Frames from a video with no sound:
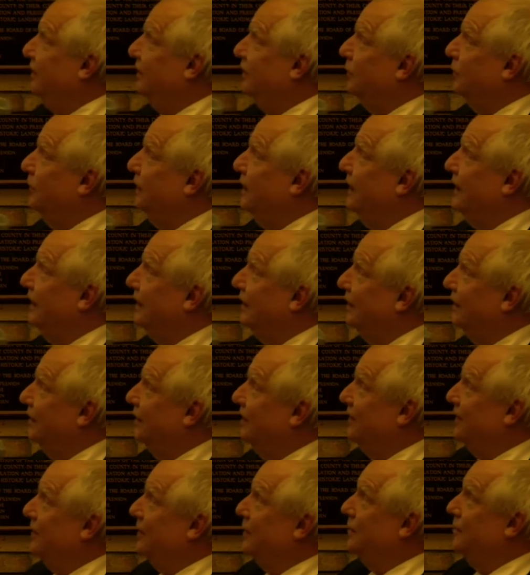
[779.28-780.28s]
So,
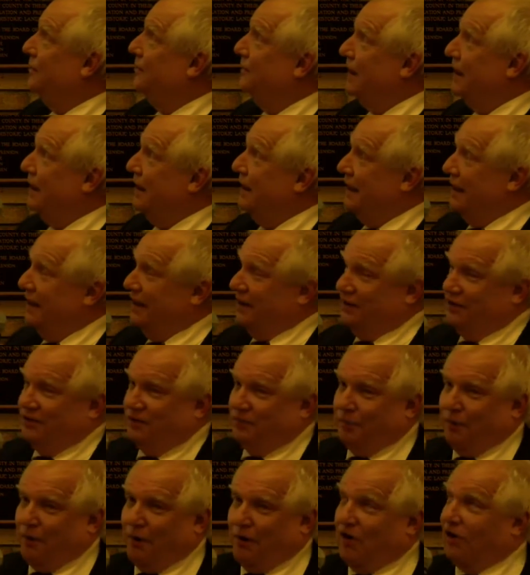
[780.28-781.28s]
here's
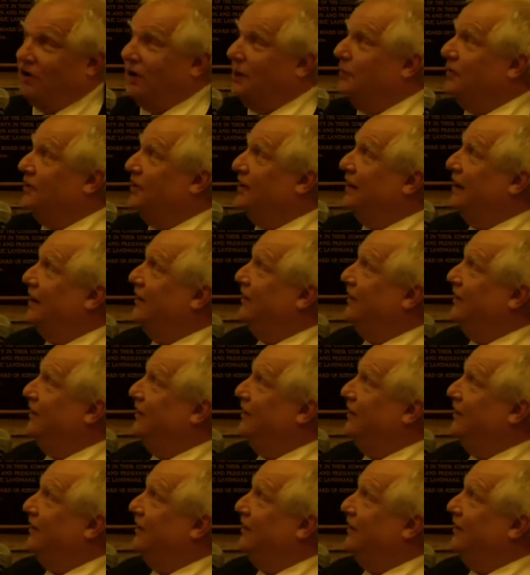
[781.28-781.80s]
Borglum's going to